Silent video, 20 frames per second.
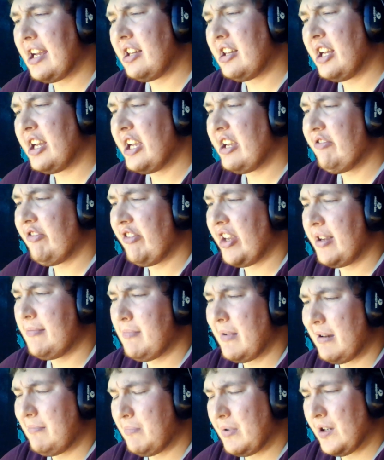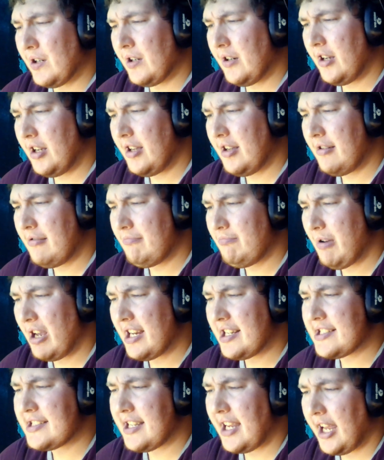LAV member.
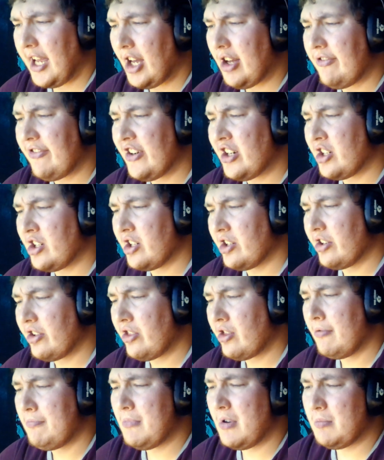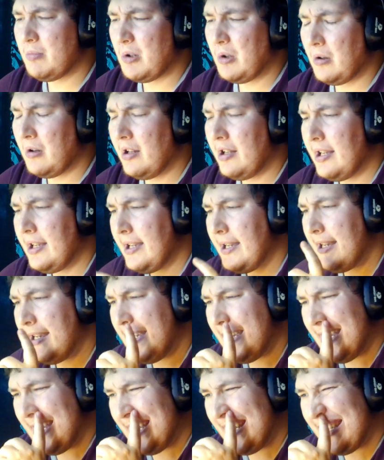Base Alpha Earth Bubble.
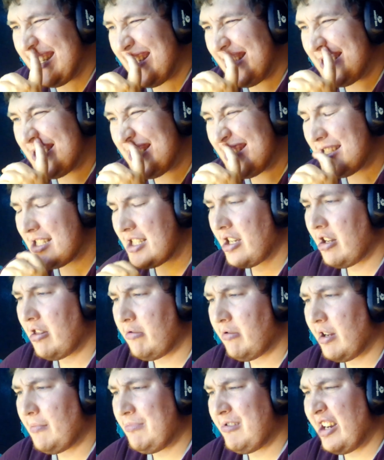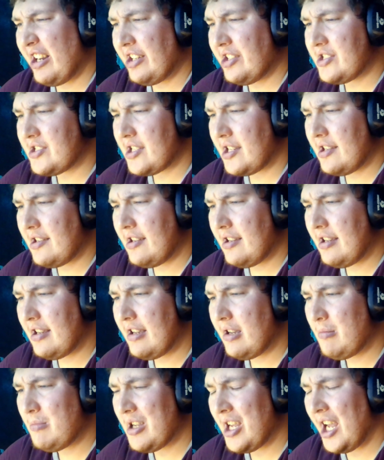Intelligence 3 brains.
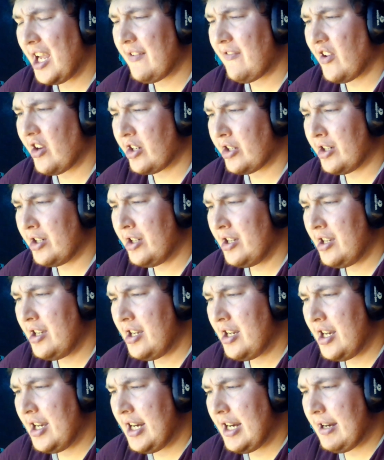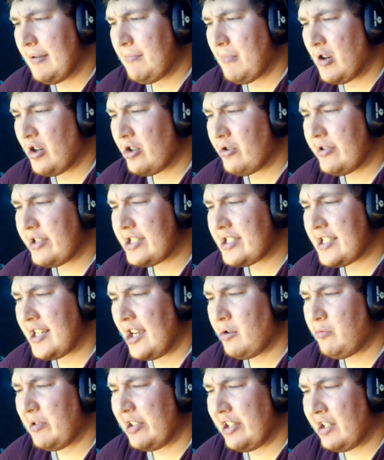Behavior murderous
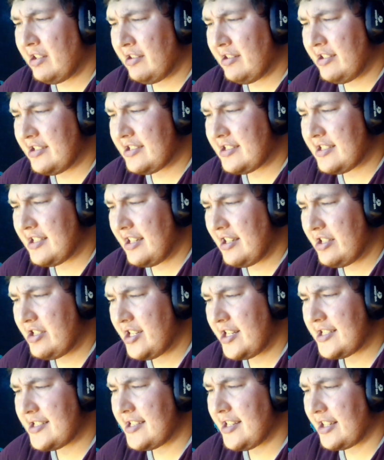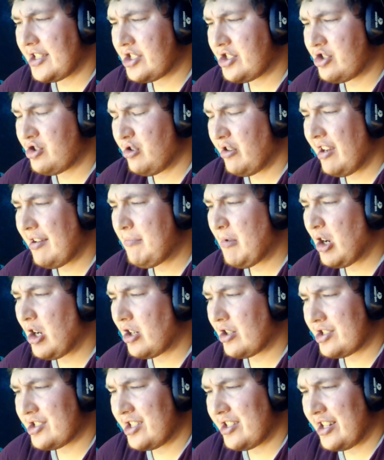and relentless. She's an extreme
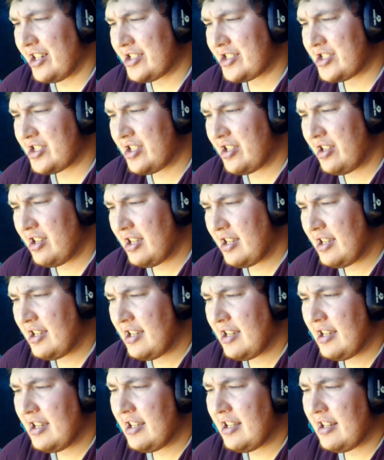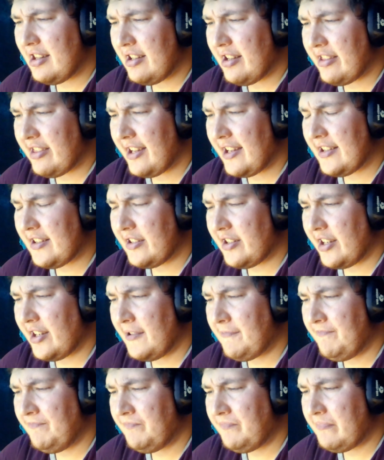arsonist. Lethality
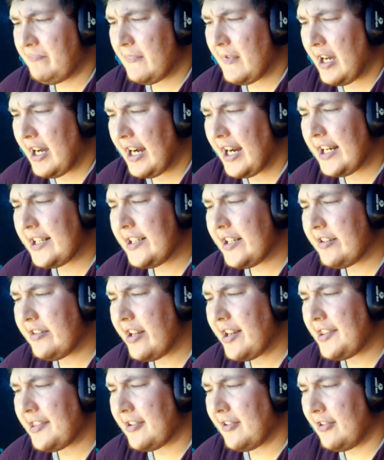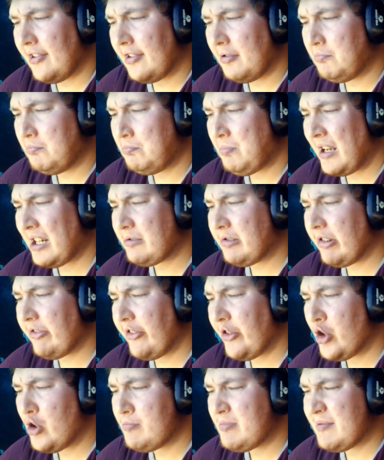highly lethal.
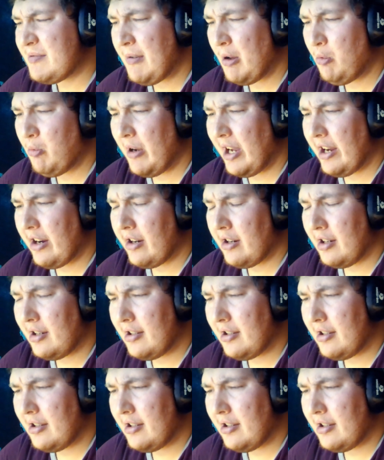Pyrophobes beware.